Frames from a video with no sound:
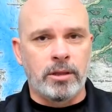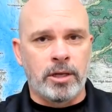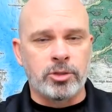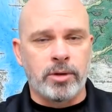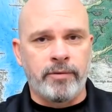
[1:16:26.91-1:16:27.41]

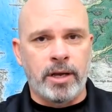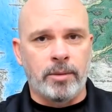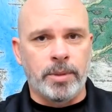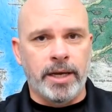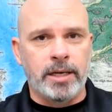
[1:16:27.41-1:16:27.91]
luxury
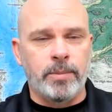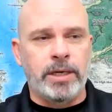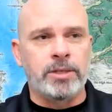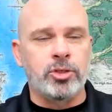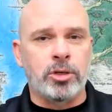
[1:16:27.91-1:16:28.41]
vinyl plank
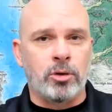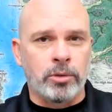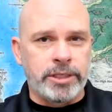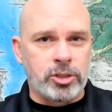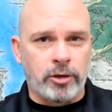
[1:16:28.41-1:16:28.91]
because you can
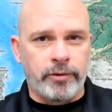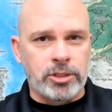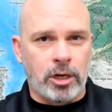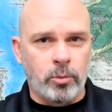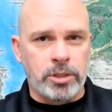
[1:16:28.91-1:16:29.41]
only
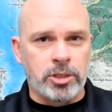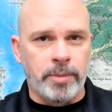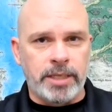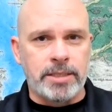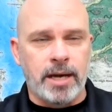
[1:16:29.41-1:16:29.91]
surface hardwood so
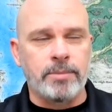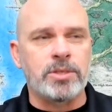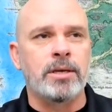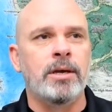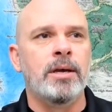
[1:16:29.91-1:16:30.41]
many
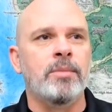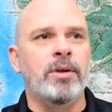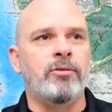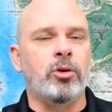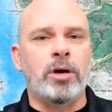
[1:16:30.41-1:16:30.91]
times.
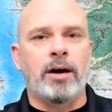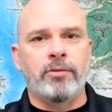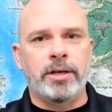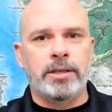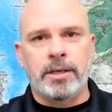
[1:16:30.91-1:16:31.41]
But if you
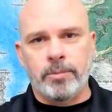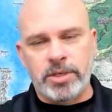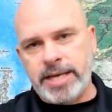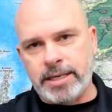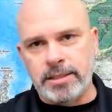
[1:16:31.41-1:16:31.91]
cover it, then it
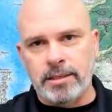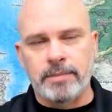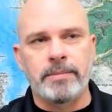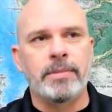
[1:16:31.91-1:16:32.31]
protects it.